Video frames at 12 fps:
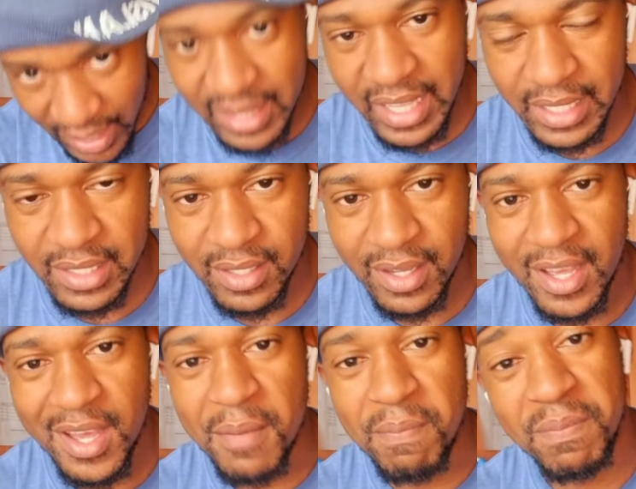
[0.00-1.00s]

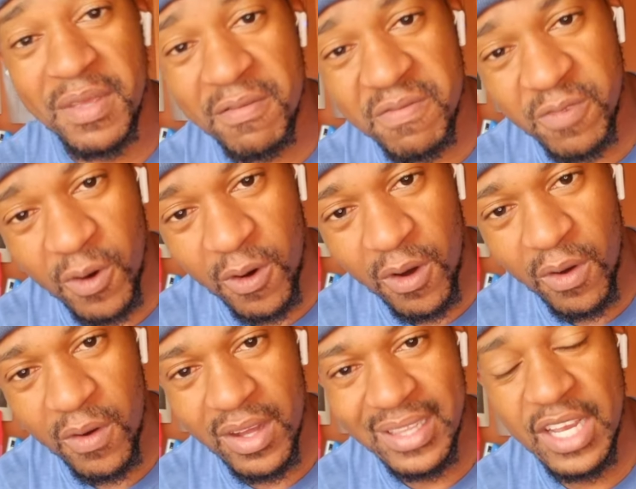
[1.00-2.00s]

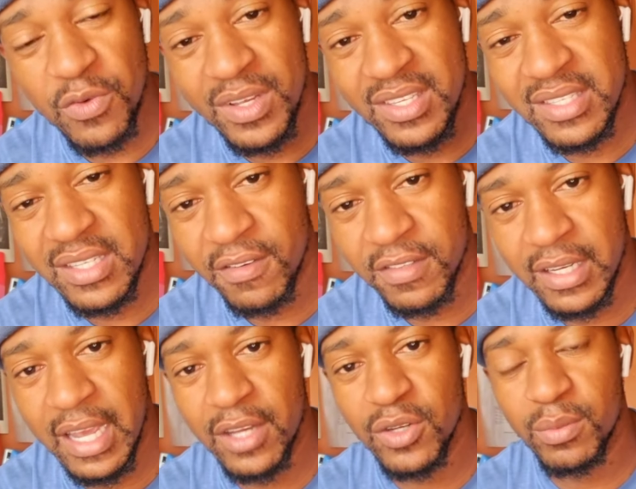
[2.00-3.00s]
they received
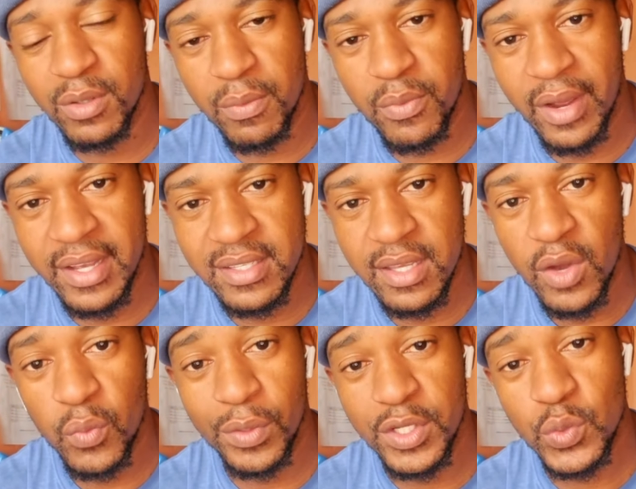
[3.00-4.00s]
a Nobel Prize,
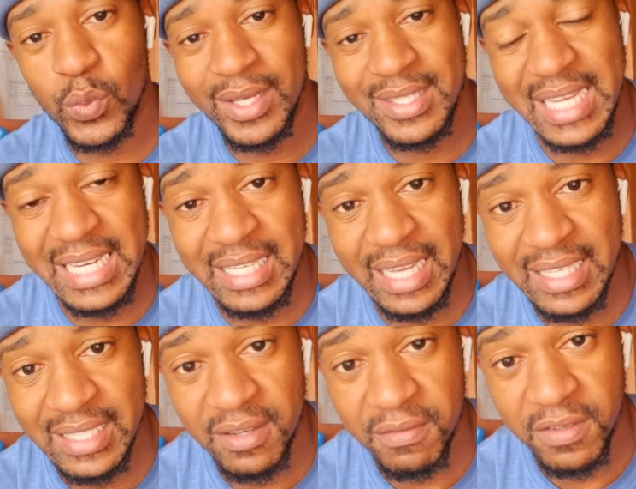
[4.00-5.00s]
which was in
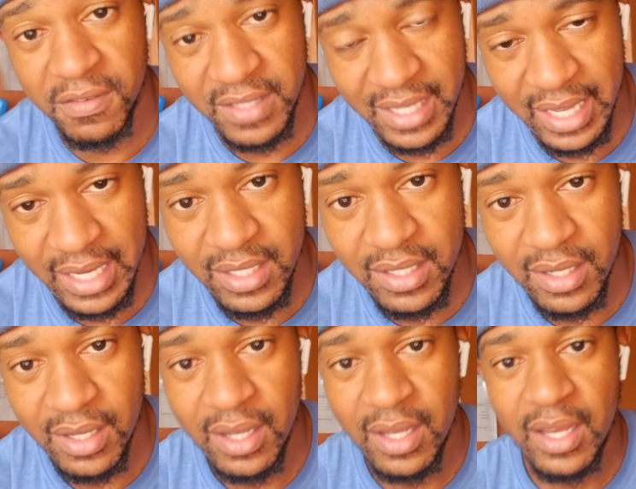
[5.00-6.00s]
1958,
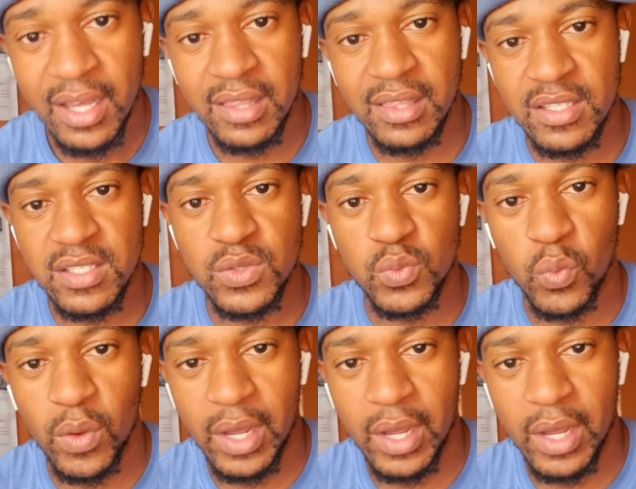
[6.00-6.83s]
this is